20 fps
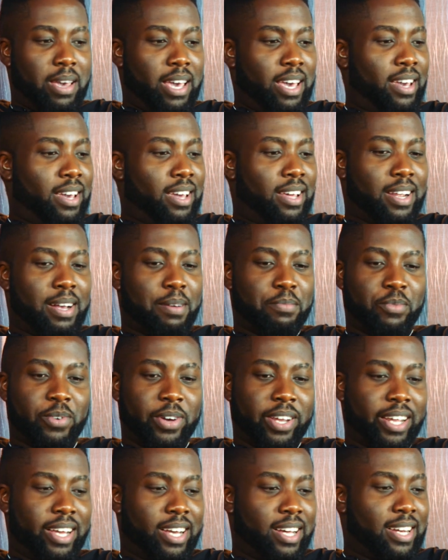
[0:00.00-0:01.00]
Man, I'm
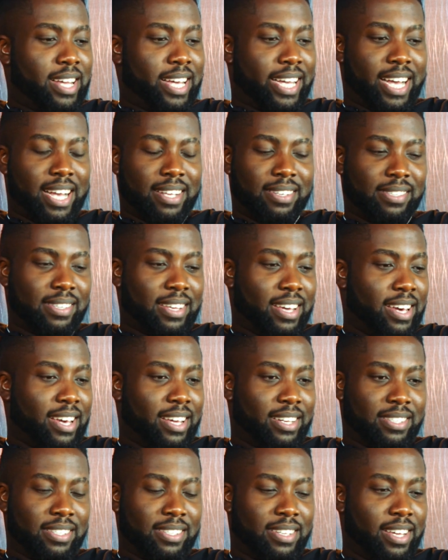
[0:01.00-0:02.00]
ready. And like I
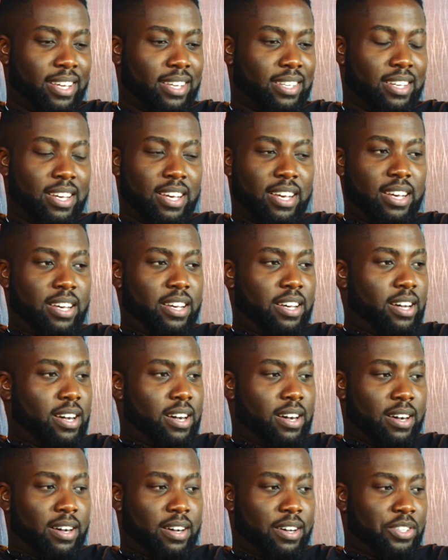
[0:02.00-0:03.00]
said,
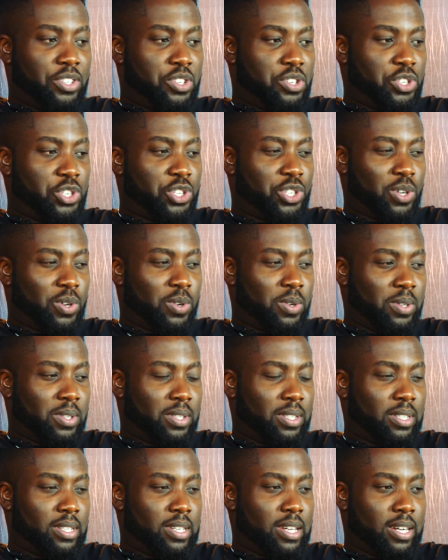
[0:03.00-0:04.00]
your
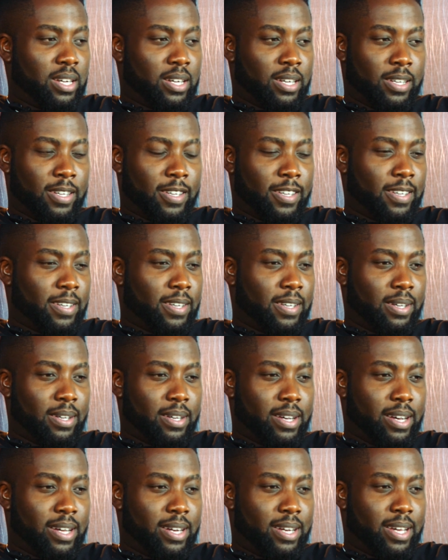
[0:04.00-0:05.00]
shows,
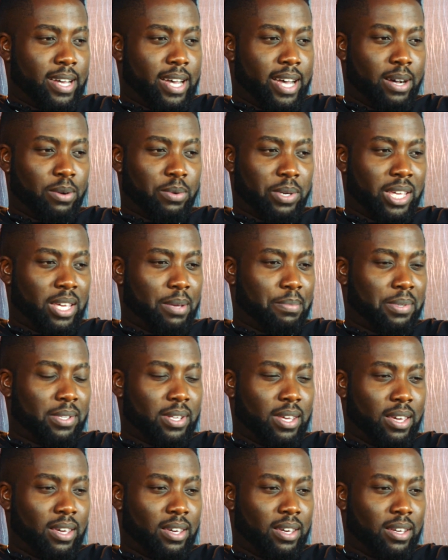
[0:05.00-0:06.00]
I will keep
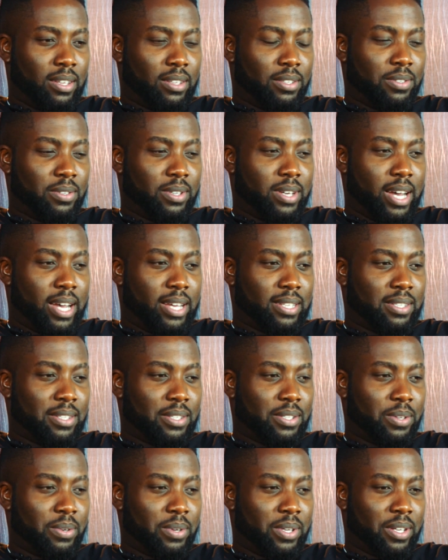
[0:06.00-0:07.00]
saying it. You guys
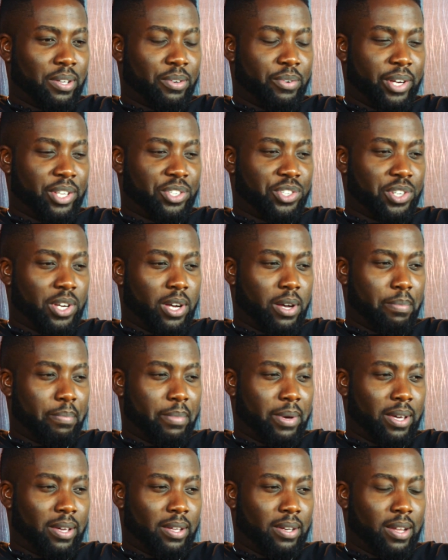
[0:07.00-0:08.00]
are doing a great job,
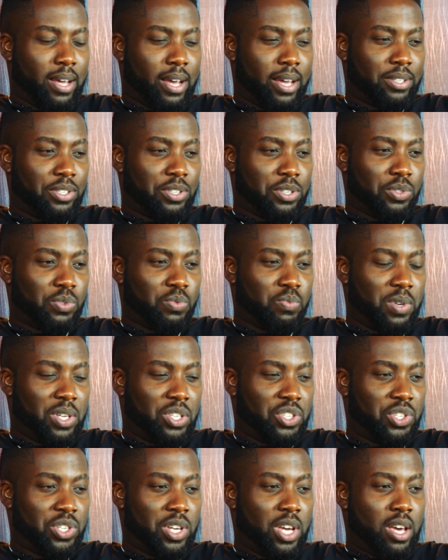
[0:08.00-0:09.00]
man. I just
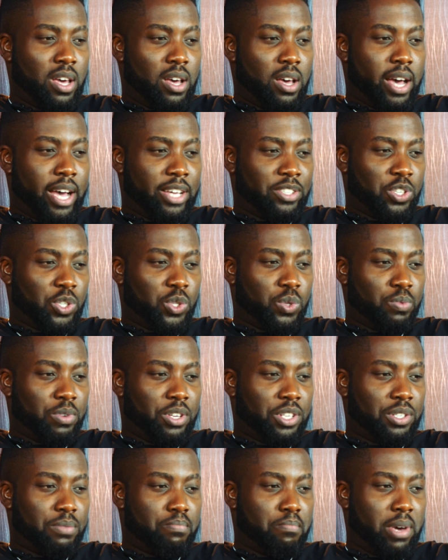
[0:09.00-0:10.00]

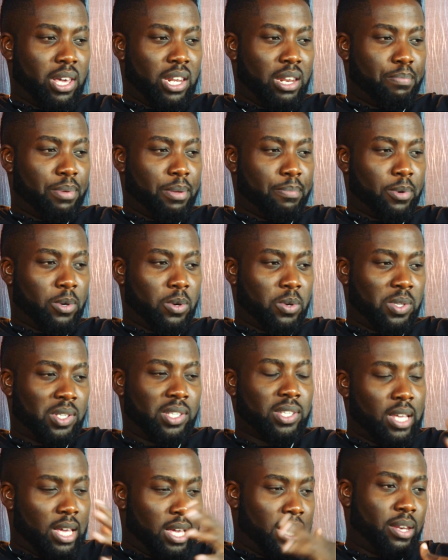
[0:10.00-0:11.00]
wish many people could
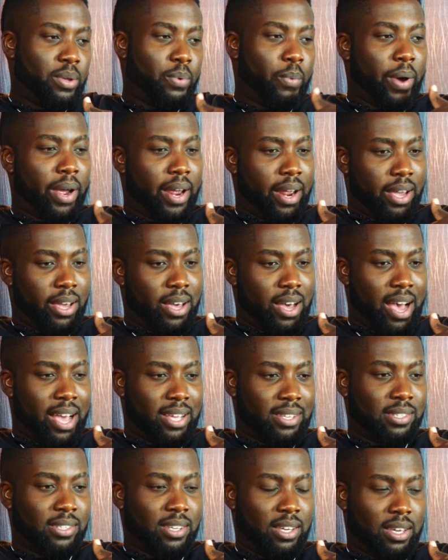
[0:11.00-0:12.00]
see it the way I
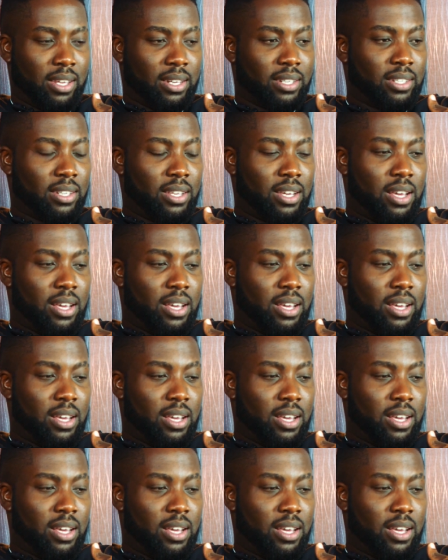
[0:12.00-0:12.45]
see it.